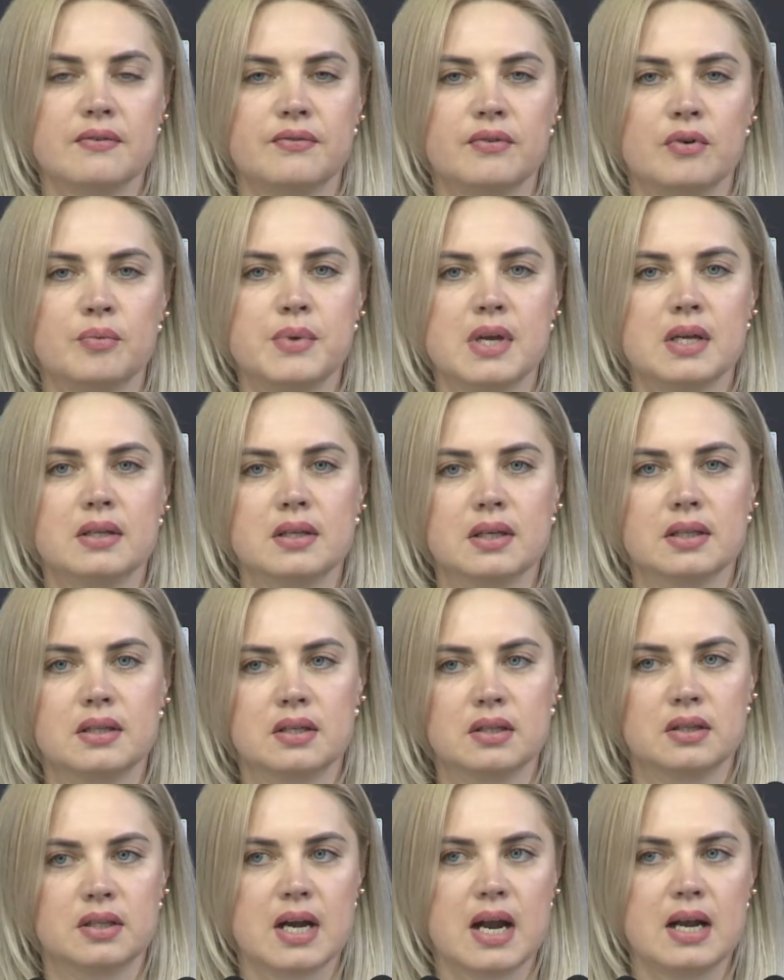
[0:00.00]
but we
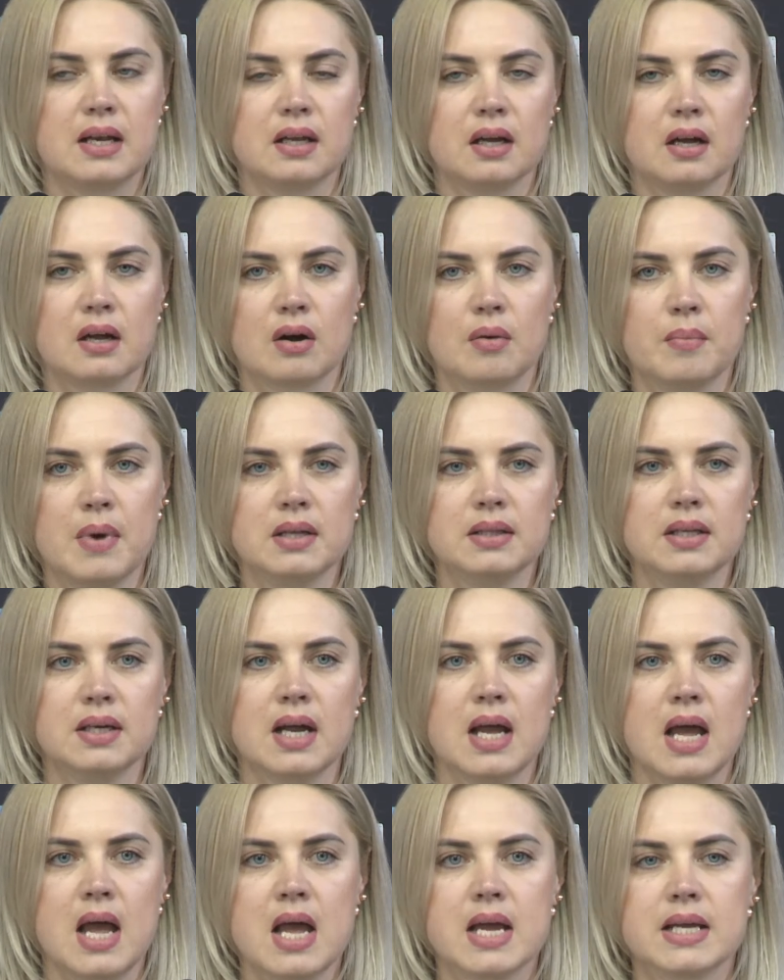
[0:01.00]
managed to create
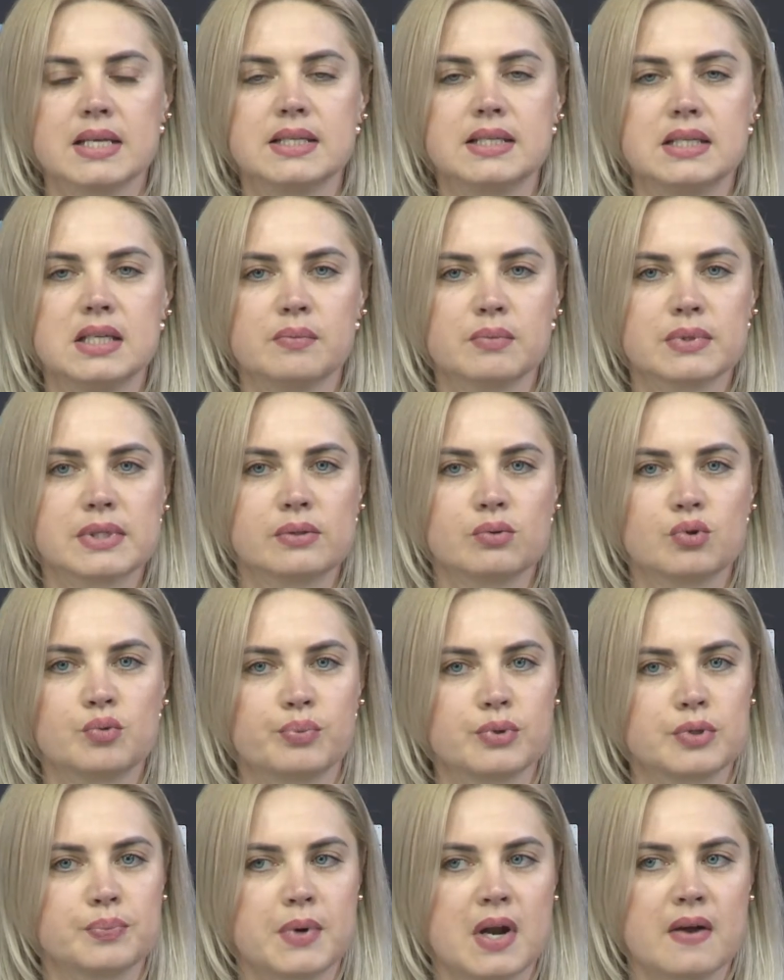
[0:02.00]
such centers.
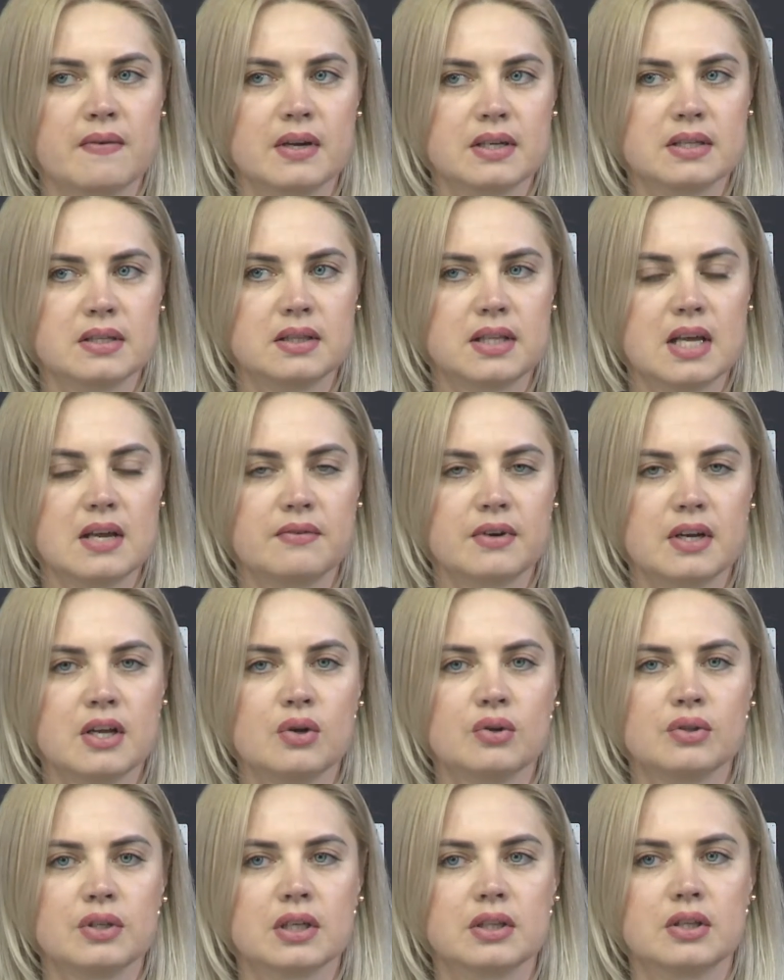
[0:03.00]
We have
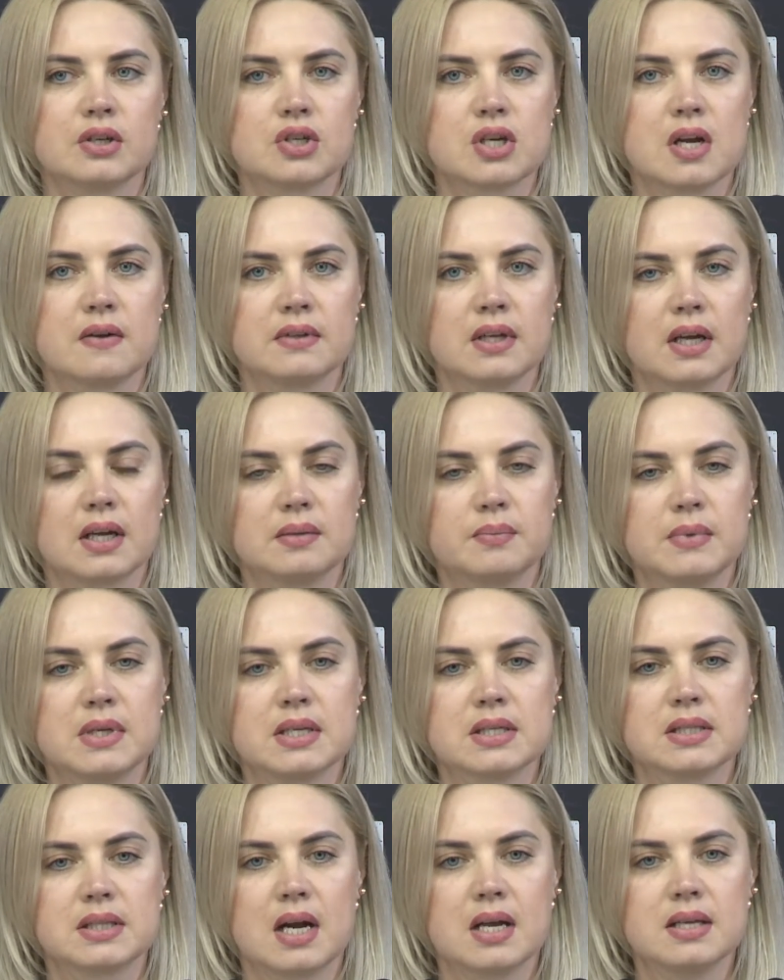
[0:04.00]
91
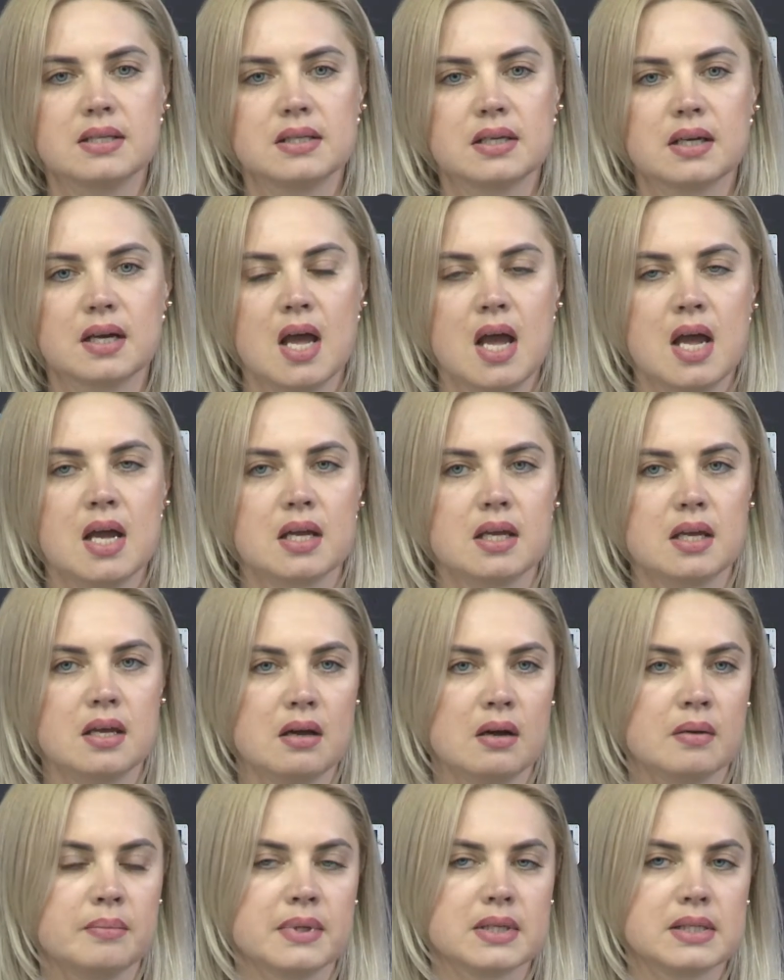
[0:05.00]
regional,
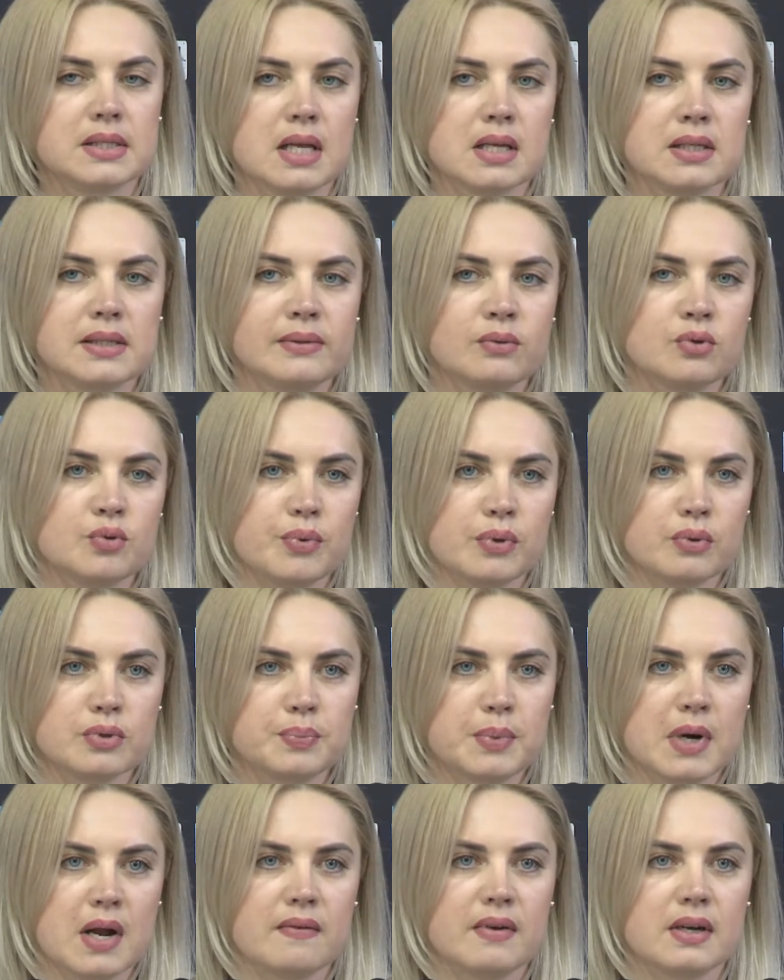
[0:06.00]
7 district,
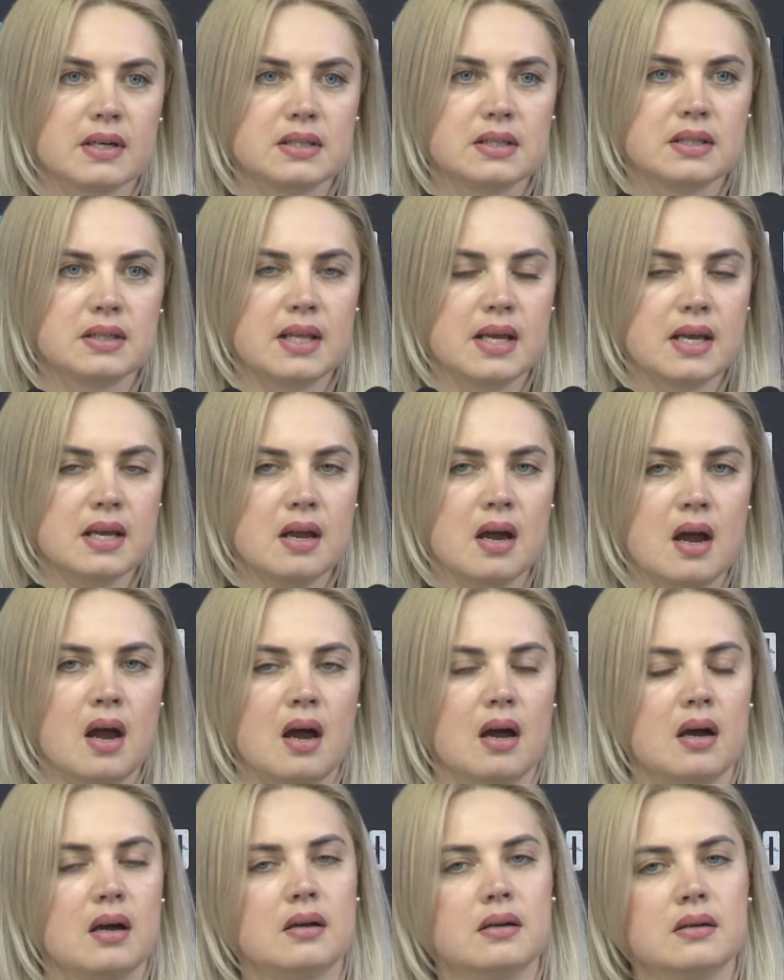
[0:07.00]
and 1
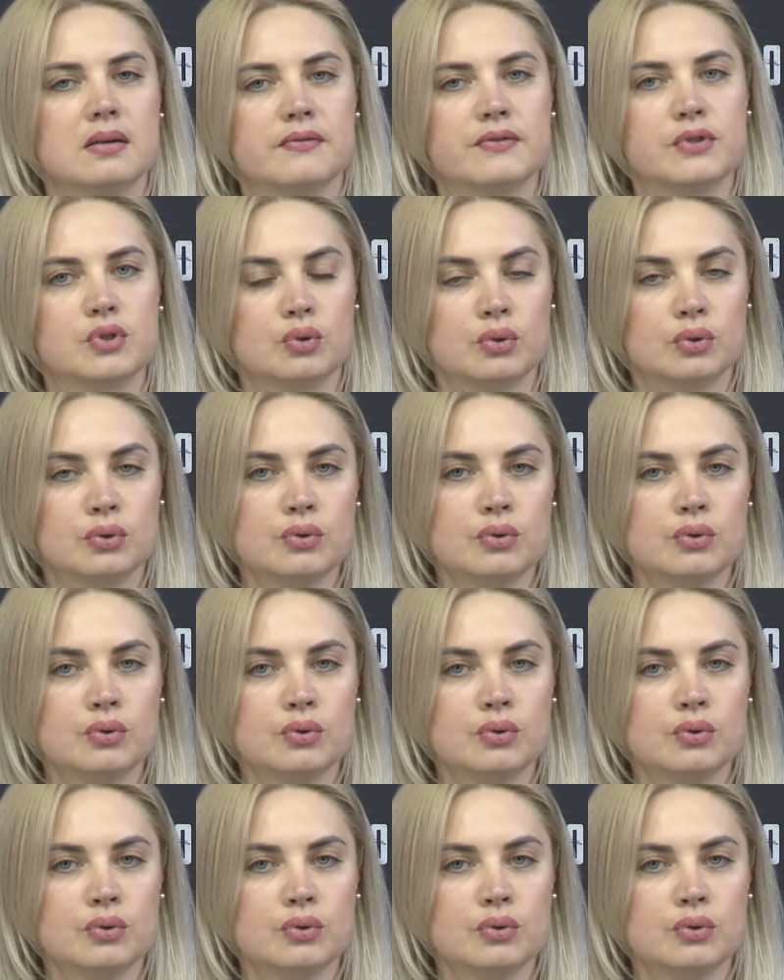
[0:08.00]
regional